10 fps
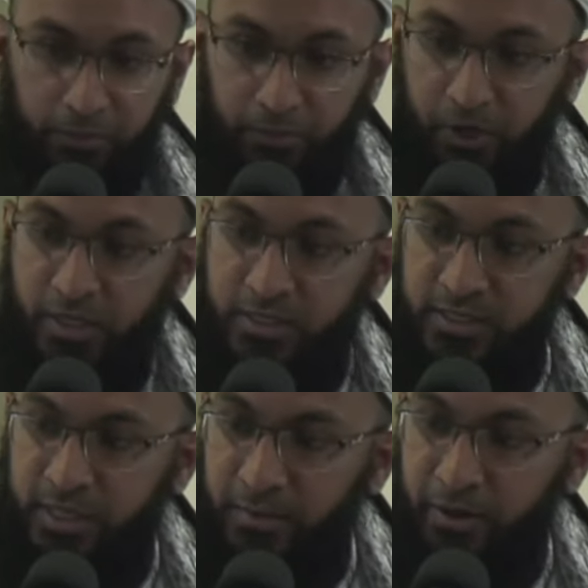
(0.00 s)

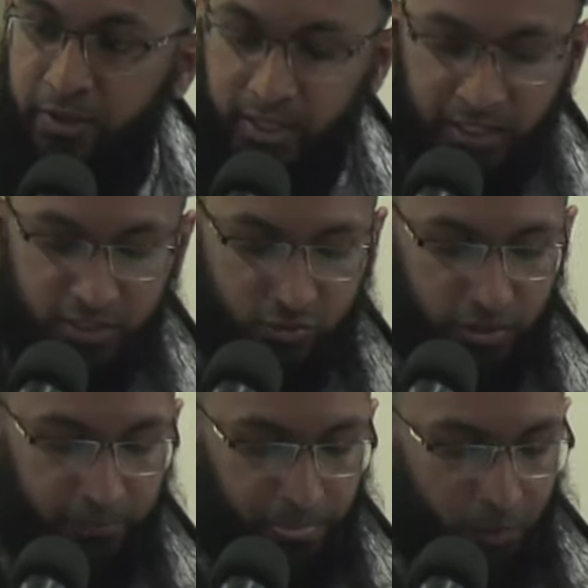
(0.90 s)
person in American
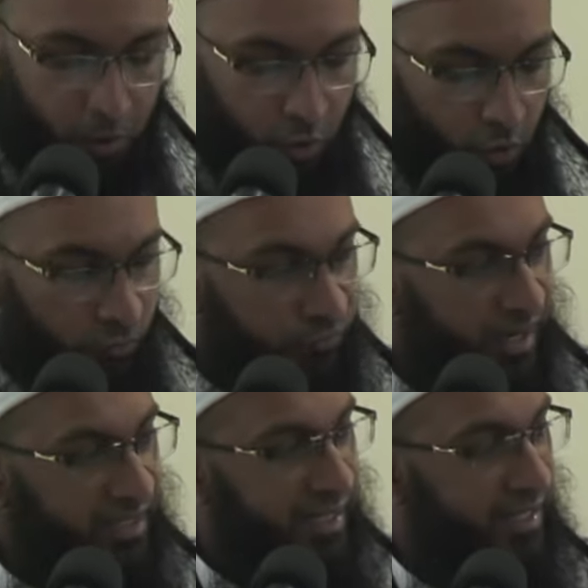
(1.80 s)
history who
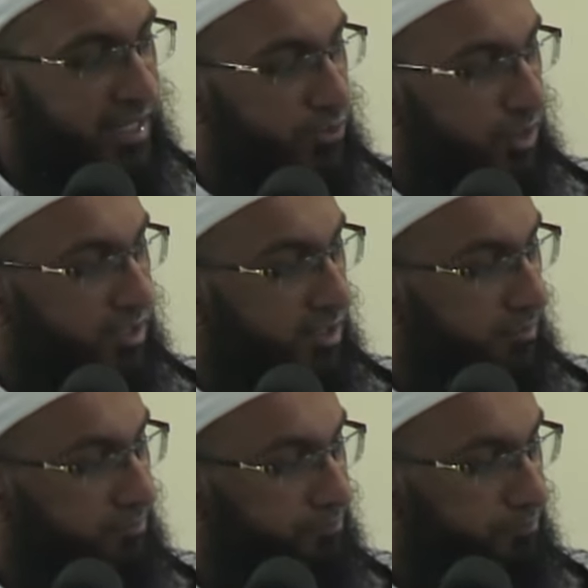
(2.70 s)
fight against
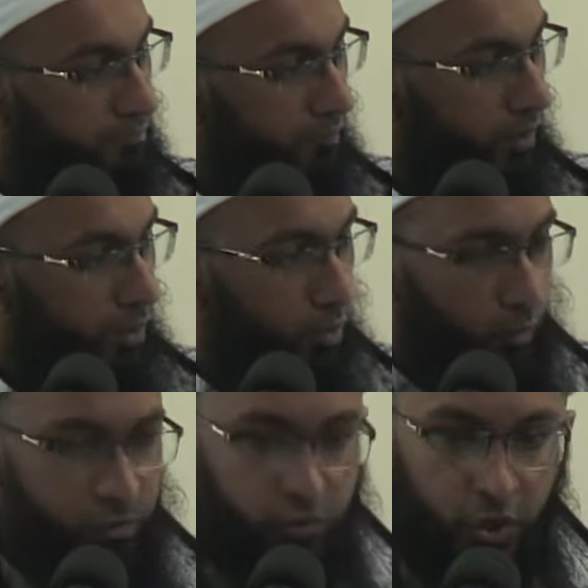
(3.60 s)
racism,
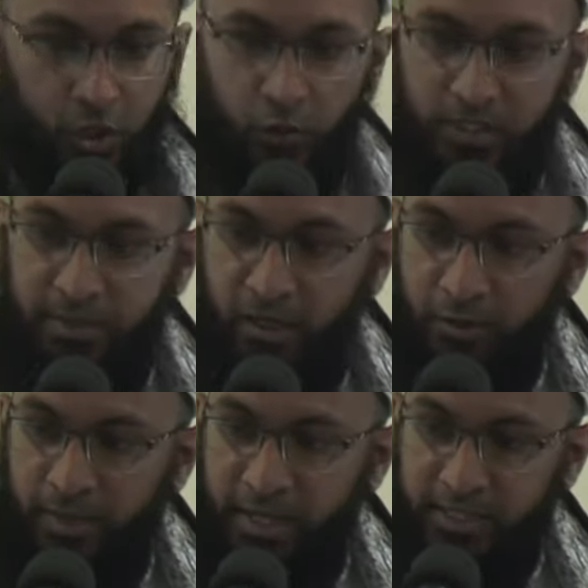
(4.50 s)
which we all know as
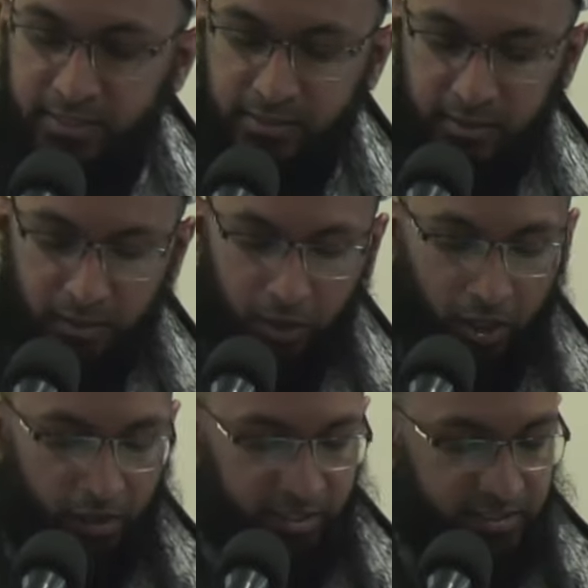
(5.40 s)
Malcolm X,
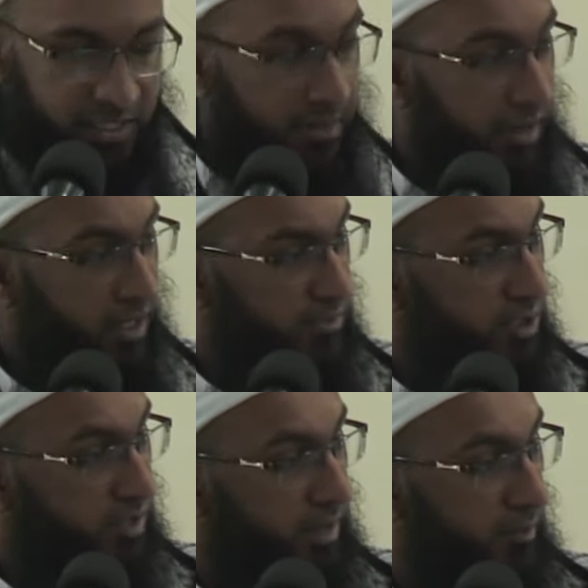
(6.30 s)
or his name, his
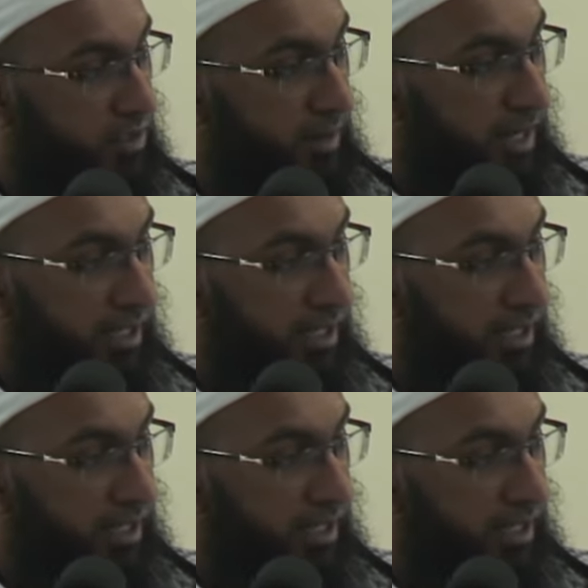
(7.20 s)
Muslim name was Malik